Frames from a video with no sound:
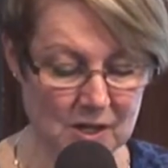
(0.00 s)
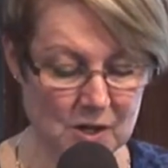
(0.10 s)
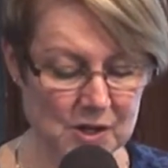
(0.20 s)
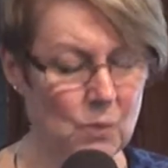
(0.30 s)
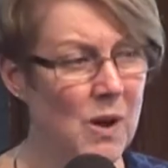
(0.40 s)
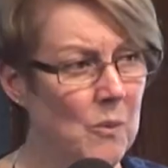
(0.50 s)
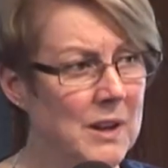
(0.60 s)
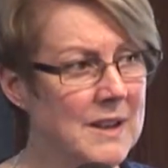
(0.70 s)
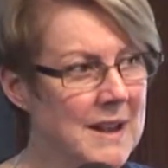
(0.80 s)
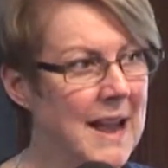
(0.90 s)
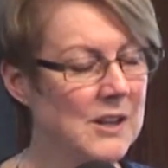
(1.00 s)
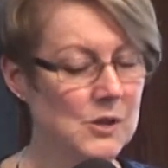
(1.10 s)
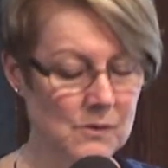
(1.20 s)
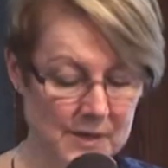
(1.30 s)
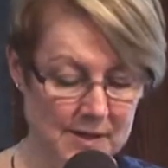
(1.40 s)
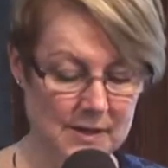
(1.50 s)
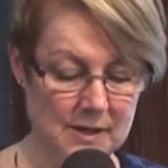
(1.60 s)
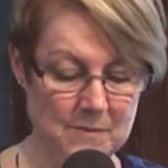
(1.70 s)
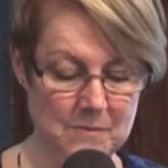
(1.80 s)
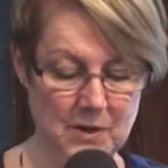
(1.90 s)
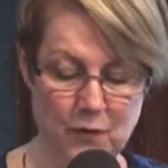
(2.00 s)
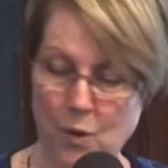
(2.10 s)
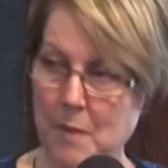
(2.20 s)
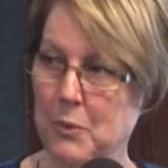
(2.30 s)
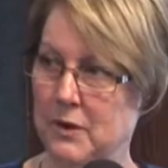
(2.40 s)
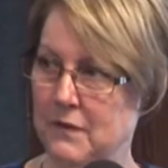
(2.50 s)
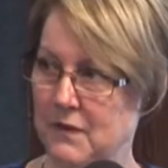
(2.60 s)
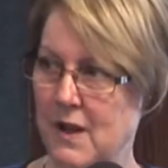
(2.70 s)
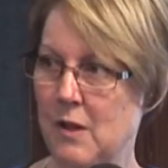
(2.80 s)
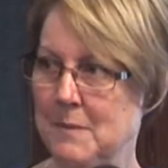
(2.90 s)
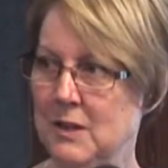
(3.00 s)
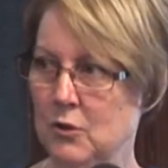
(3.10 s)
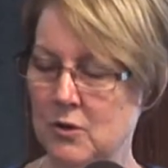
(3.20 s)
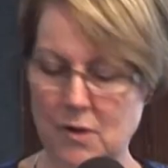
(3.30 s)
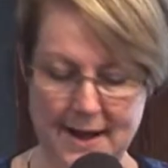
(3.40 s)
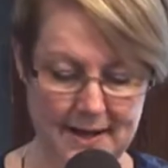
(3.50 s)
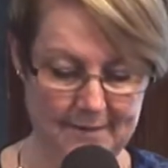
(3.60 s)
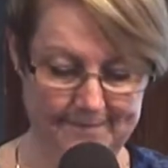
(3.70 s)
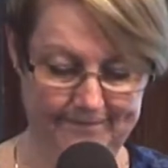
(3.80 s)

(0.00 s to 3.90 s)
So what would a national system of cooperative development look like?